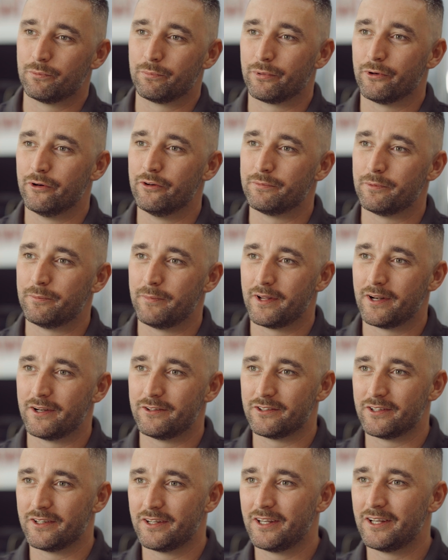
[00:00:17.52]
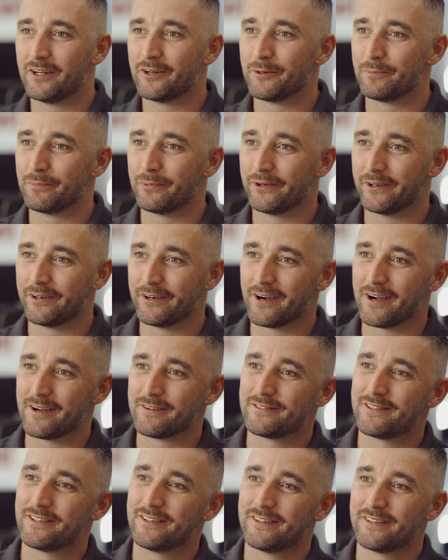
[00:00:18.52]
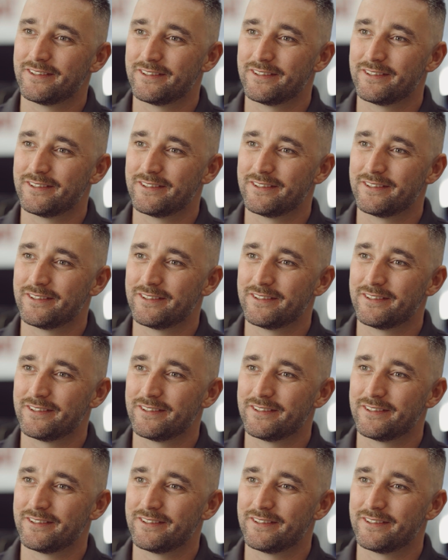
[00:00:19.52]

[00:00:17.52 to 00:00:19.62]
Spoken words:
Improvement Manager here at Breadcraft.